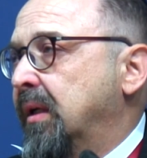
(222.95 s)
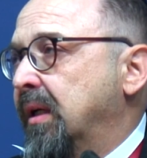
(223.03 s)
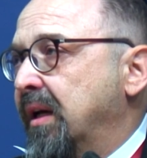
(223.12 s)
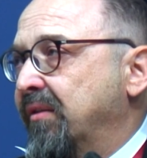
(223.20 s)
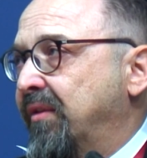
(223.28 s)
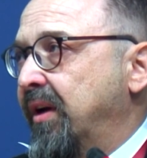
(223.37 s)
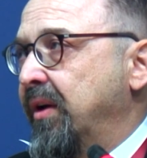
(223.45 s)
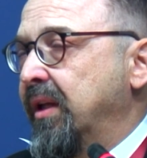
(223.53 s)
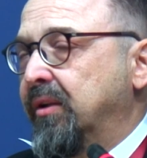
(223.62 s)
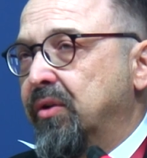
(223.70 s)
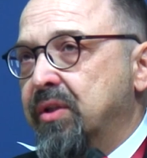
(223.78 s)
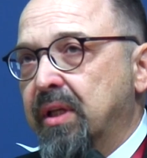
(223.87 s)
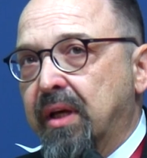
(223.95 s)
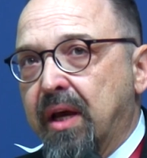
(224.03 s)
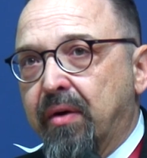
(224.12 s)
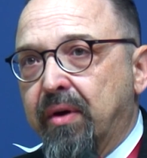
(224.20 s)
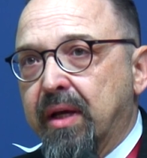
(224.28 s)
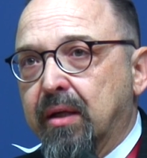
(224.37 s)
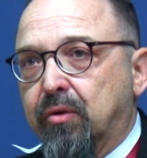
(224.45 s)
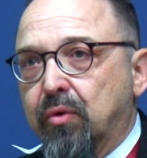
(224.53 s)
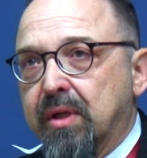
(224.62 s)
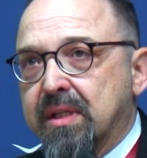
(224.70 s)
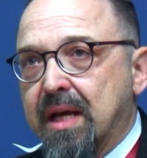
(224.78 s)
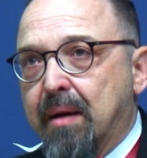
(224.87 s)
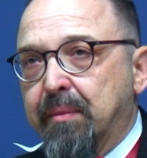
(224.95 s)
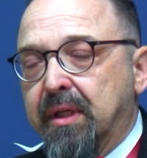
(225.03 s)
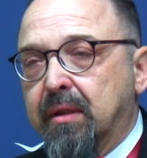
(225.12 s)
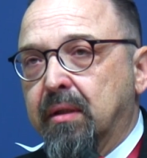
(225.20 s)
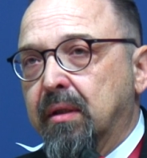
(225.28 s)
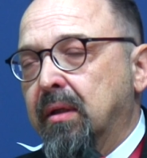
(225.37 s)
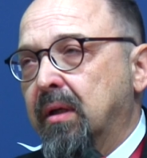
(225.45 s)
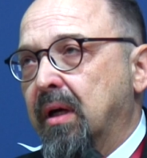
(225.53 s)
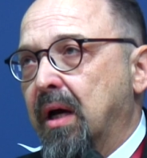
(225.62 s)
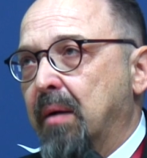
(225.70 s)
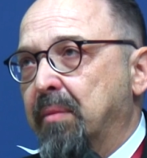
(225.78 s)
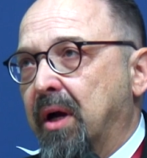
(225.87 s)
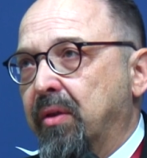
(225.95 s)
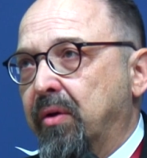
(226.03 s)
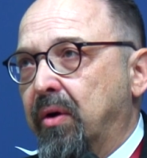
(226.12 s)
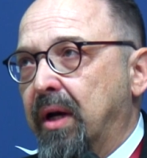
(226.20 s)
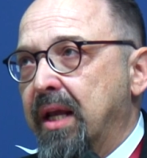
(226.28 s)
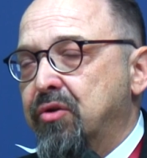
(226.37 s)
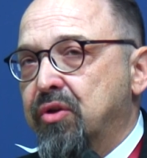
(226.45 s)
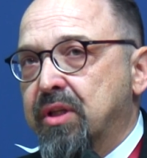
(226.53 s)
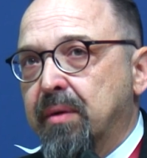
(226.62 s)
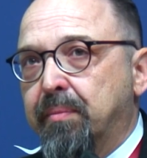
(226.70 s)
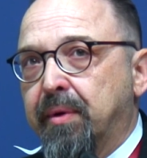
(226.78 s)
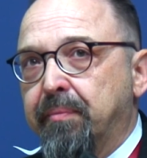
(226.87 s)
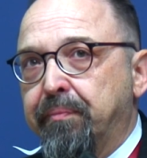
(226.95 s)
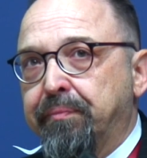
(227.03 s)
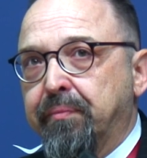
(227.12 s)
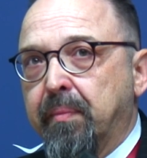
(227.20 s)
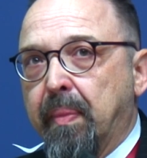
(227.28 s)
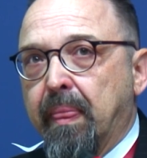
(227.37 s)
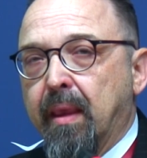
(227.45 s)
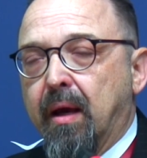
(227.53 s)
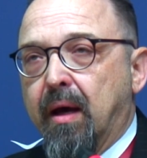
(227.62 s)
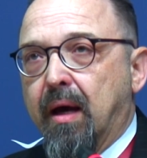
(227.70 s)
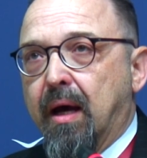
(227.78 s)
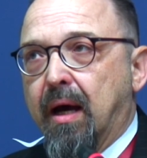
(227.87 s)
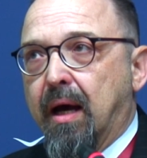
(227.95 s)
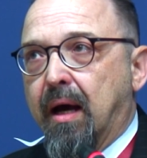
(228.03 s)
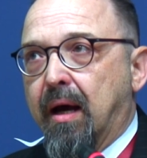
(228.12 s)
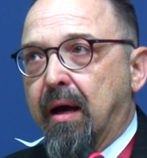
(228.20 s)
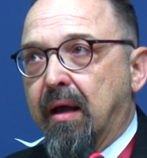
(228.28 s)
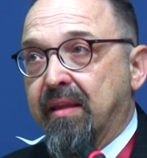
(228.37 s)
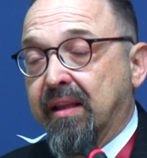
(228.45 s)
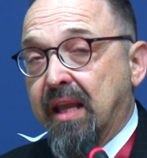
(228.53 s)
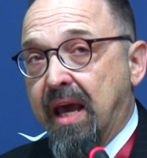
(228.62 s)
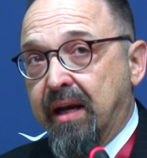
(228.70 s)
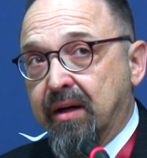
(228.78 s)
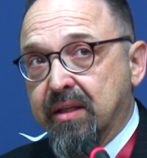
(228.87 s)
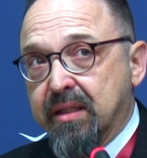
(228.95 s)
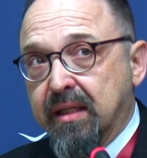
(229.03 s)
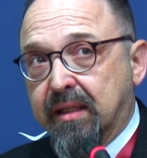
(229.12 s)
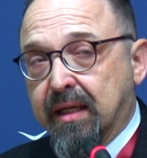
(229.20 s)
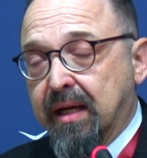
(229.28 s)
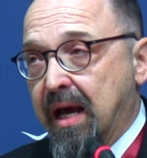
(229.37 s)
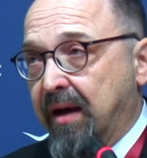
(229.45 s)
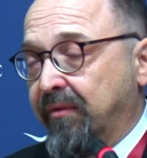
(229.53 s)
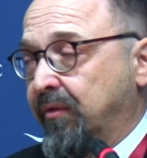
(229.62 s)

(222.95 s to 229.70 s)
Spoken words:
a very interesting area to examine about the relationship that energy can have